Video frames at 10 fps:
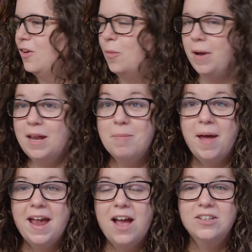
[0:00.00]
nobody in
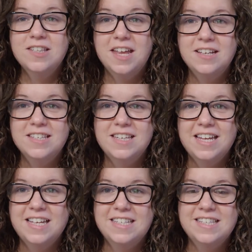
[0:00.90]
my house thinks
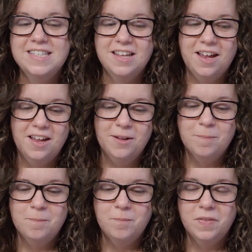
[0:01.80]
it's, uh,
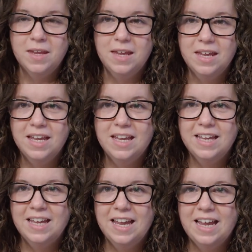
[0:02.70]

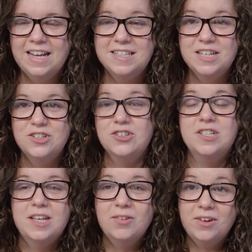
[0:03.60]
it's
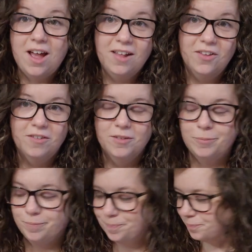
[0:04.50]
interesting when I love them.